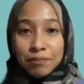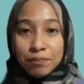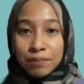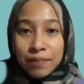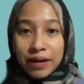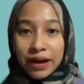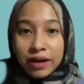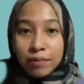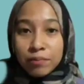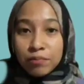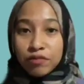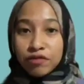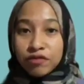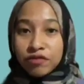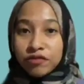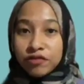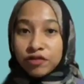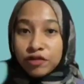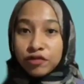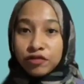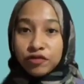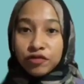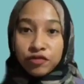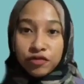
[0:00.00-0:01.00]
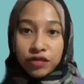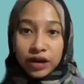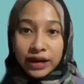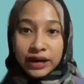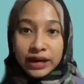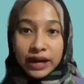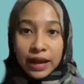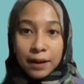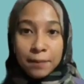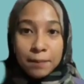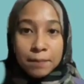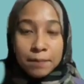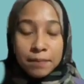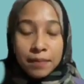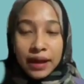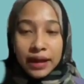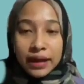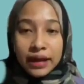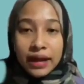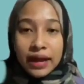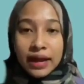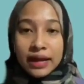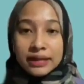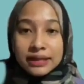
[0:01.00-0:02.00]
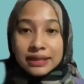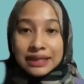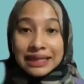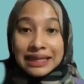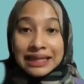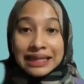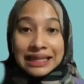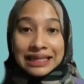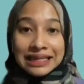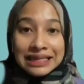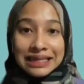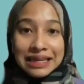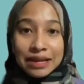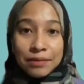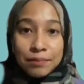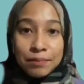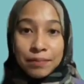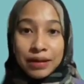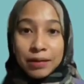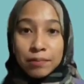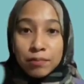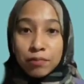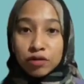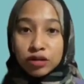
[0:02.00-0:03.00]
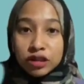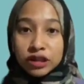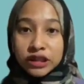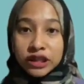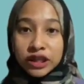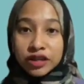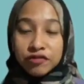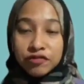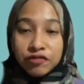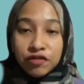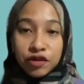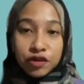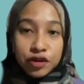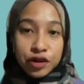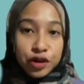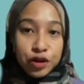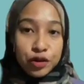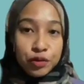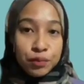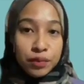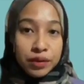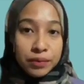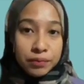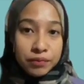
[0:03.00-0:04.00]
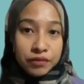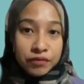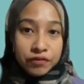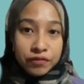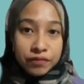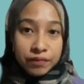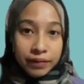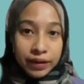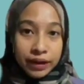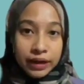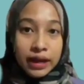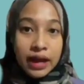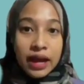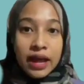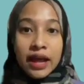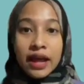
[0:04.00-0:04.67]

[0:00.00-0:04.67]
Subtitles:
part moves to front and back as it is the main motion for human movement,